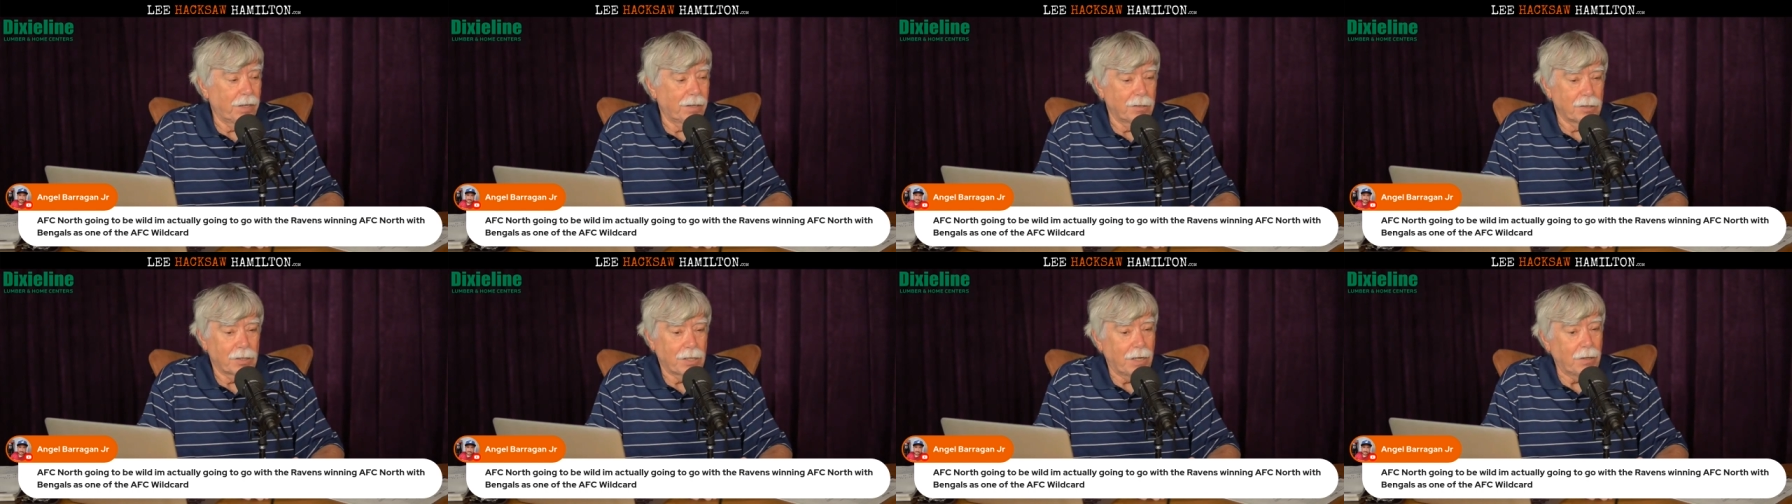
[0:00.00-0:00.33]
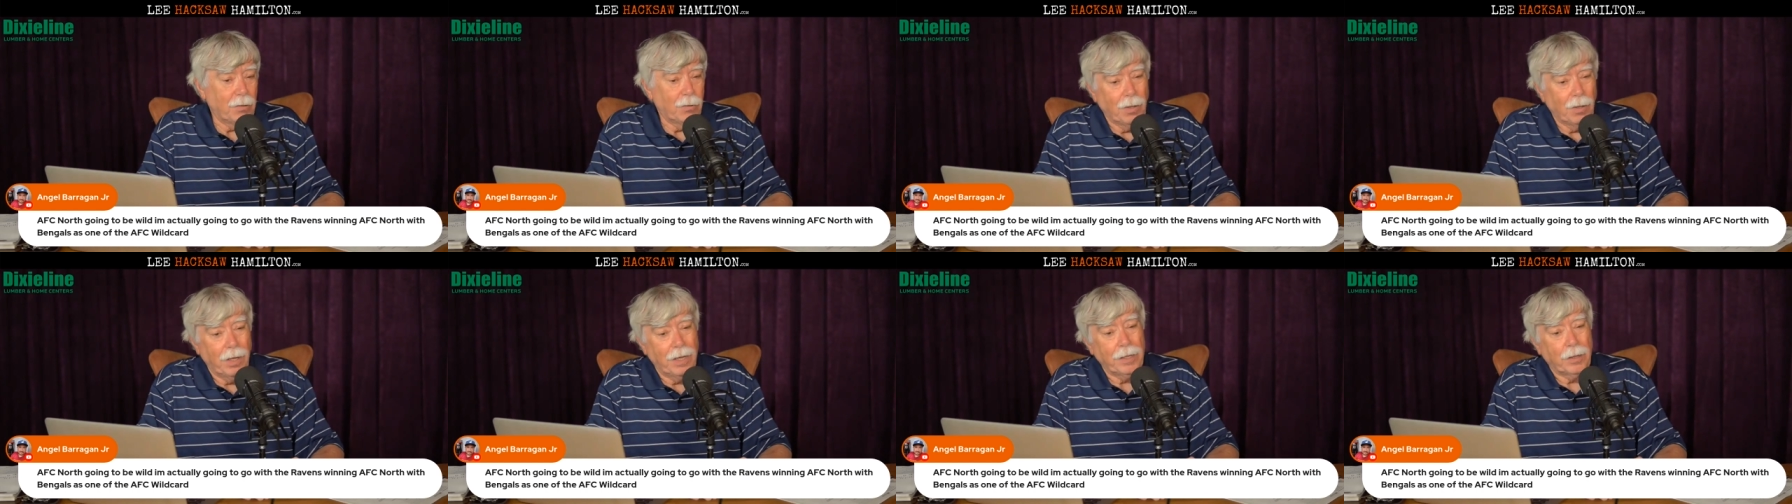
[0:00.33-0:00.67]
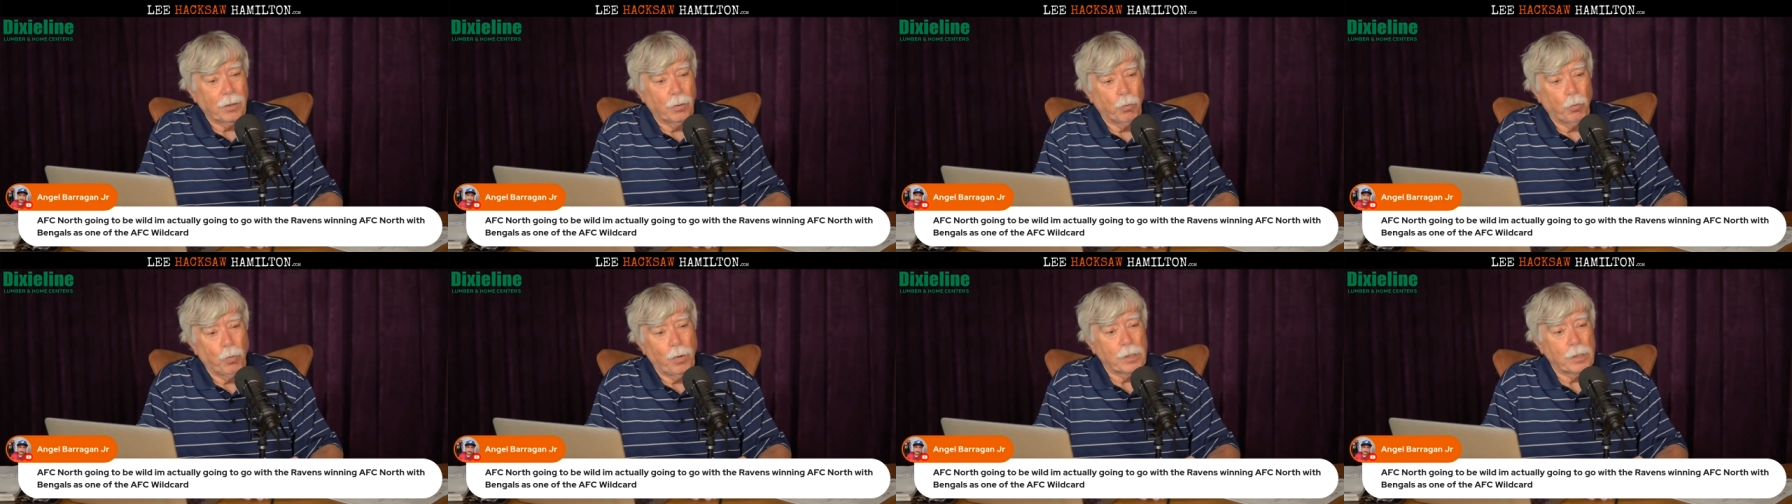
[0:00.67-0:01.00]
because I don't like
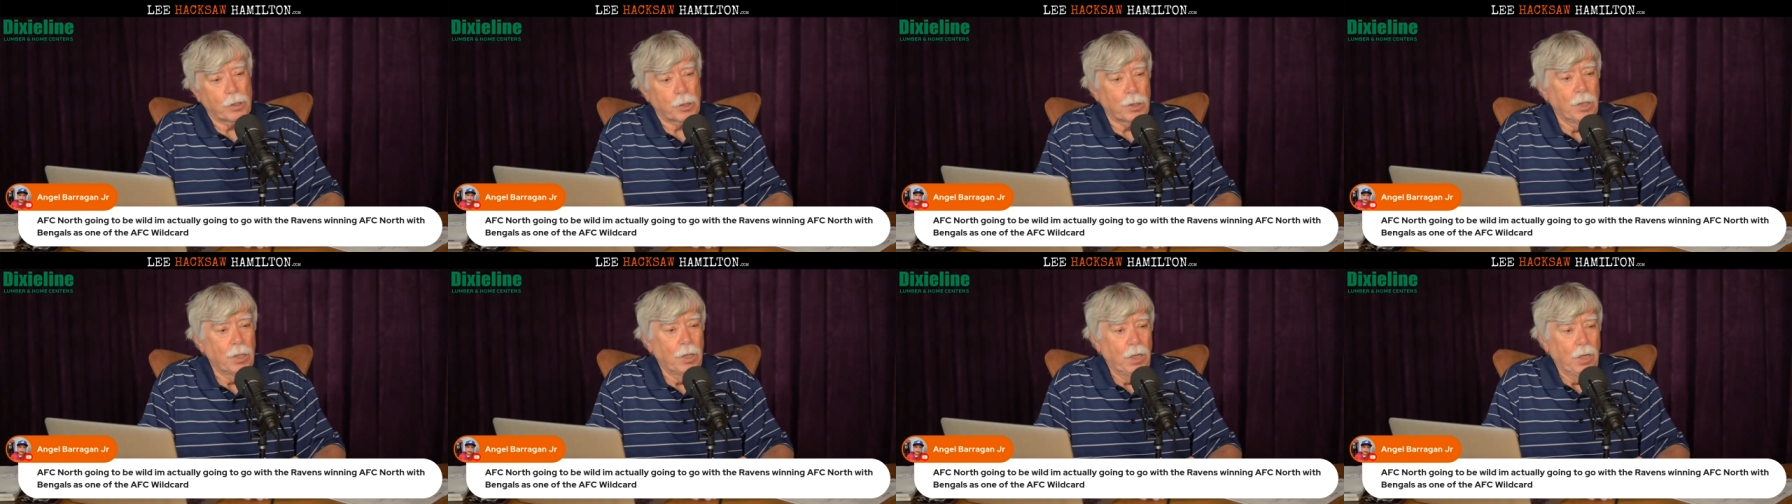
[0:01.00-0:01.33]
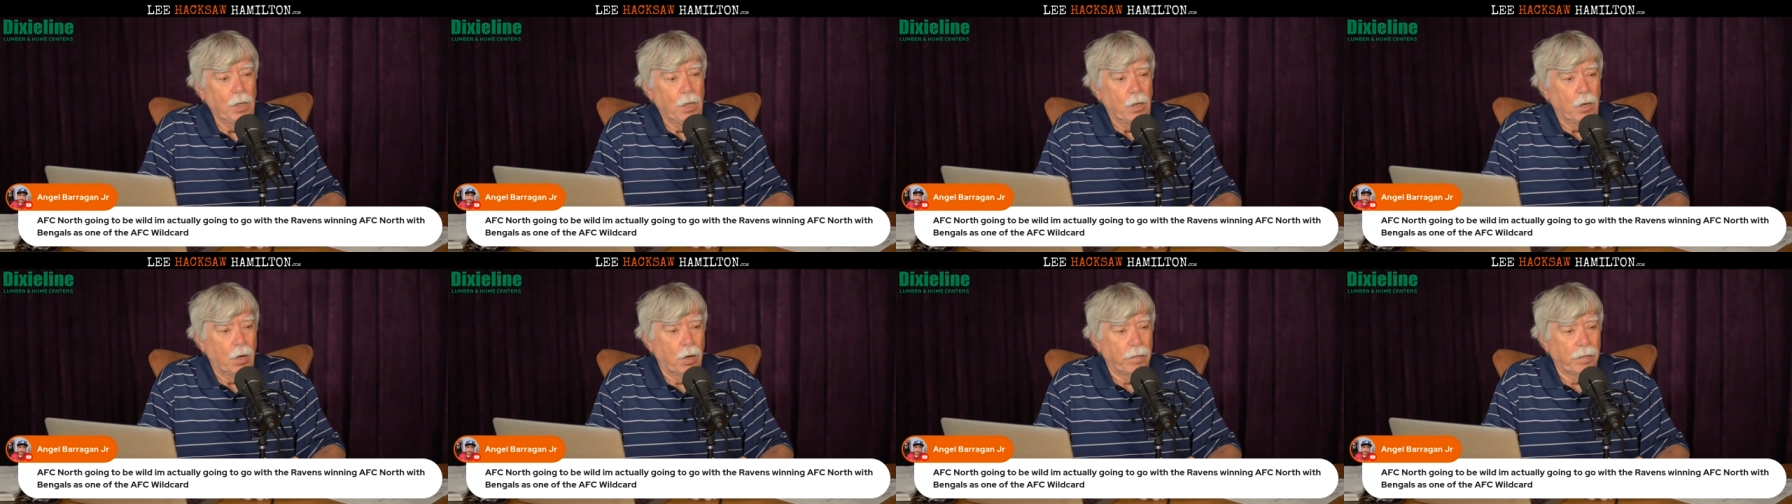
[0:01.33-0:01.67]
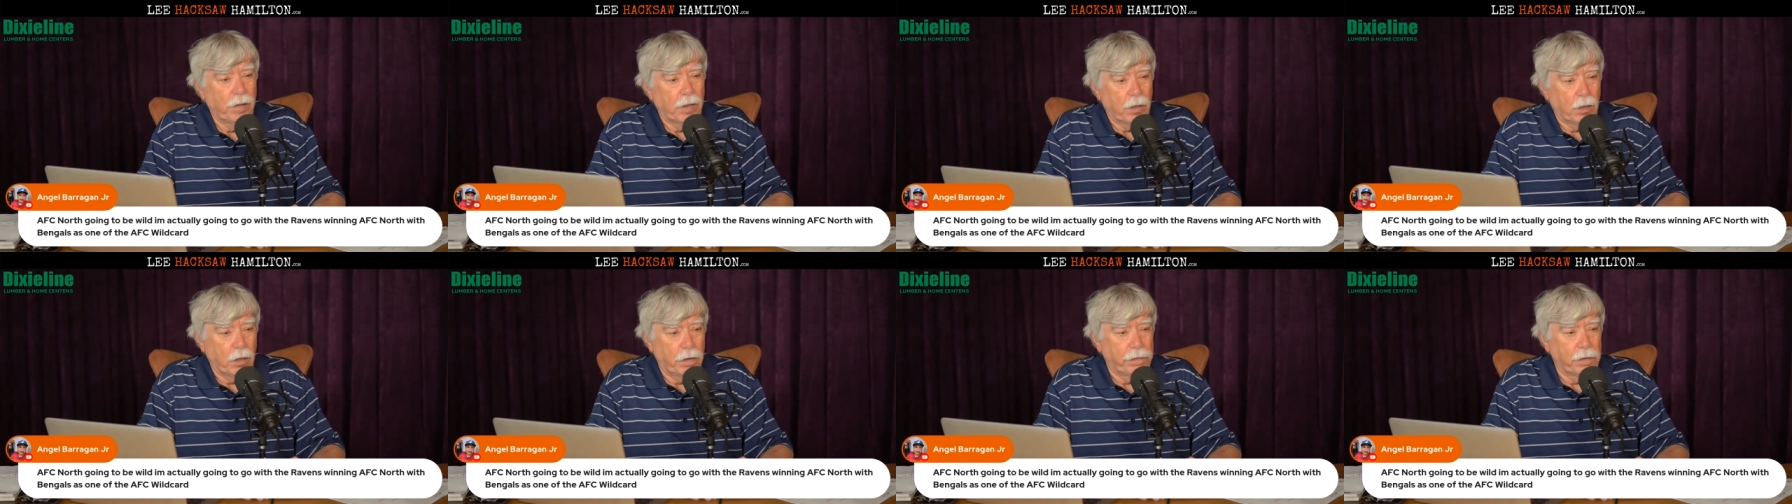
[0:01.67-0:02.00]
the rest of
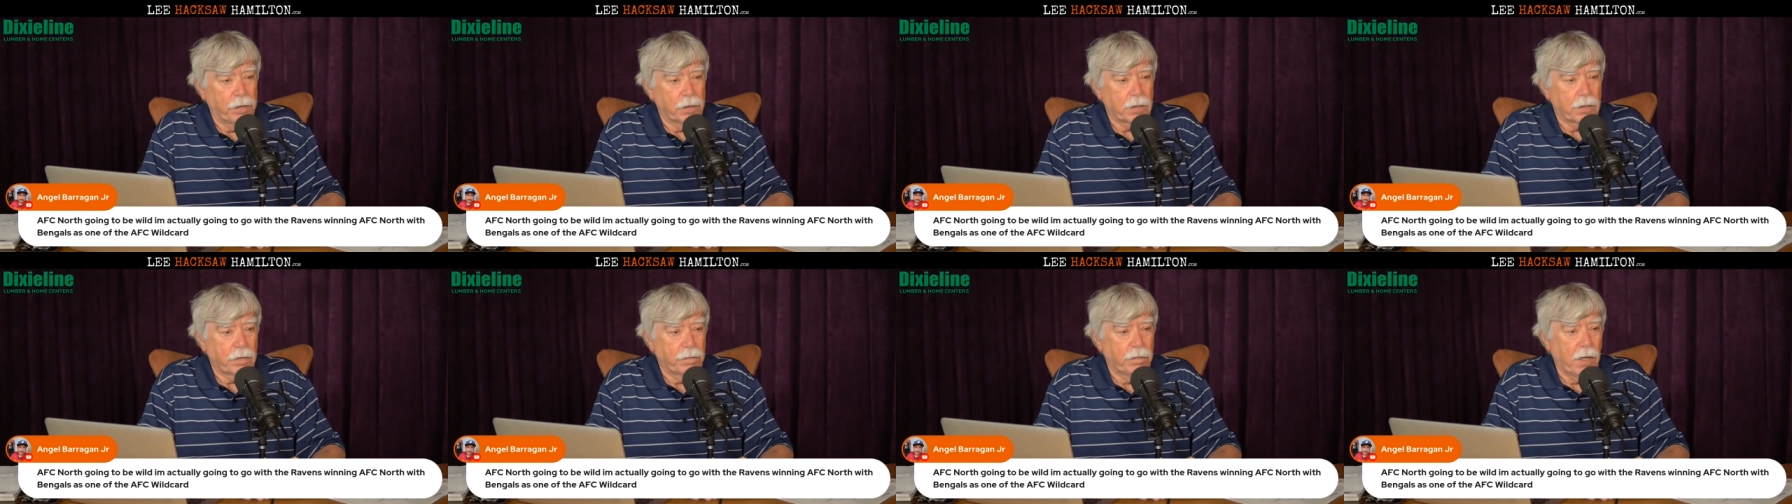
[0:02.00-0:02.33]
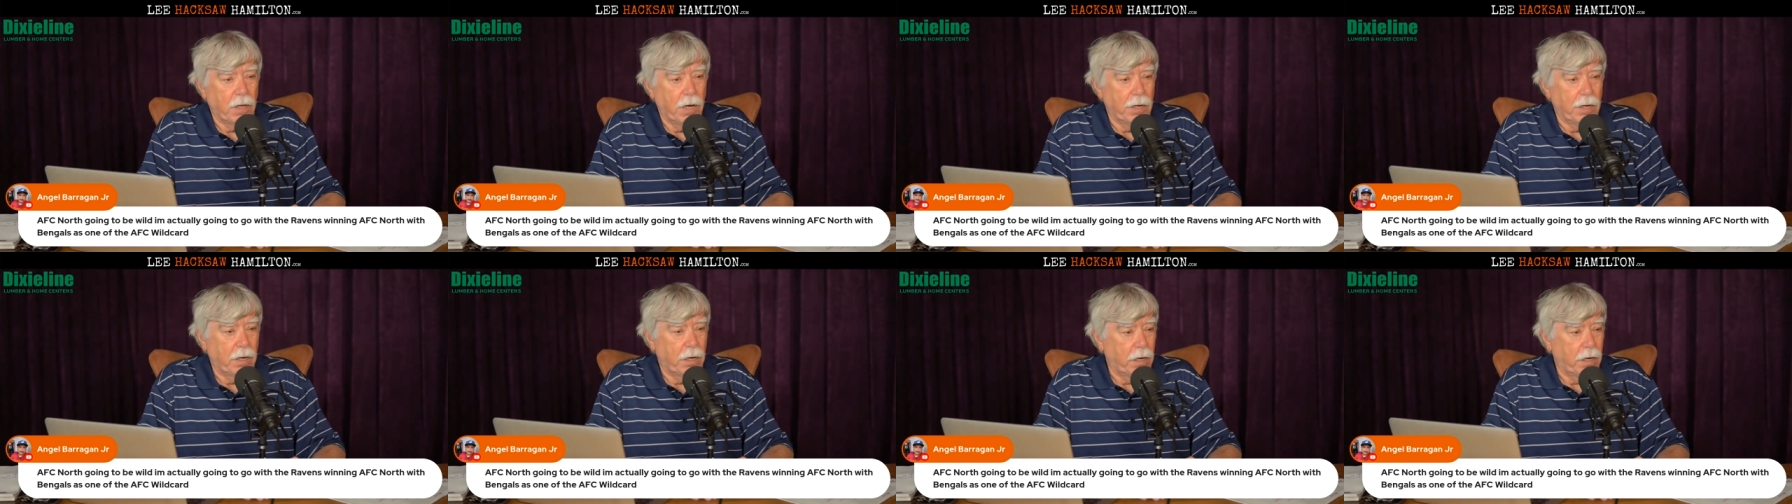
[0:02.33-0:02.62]
that offensive line.